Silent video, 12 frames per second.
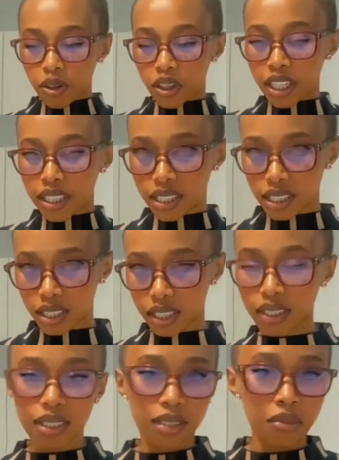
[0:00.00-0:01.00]
for
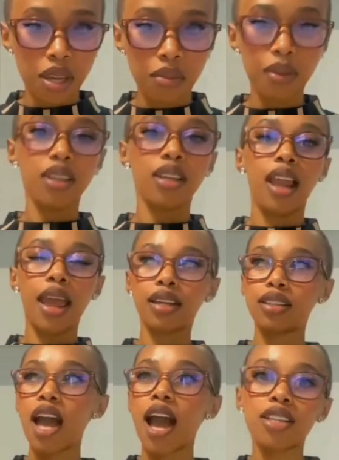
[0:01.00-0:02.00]
instance, maybe
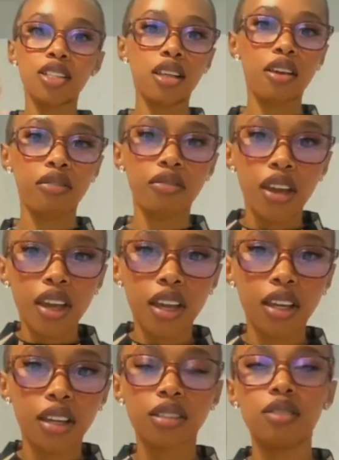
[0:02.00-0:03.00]
like touch their
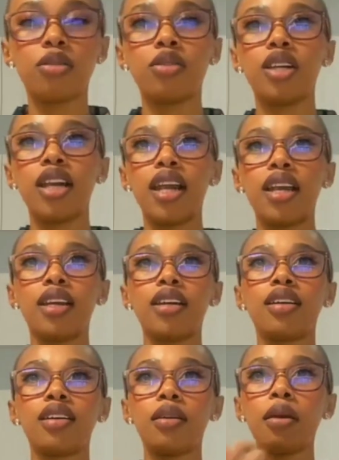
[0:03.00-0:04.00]
face or
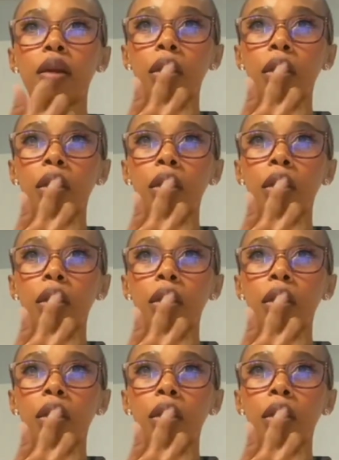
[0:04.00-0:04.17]
like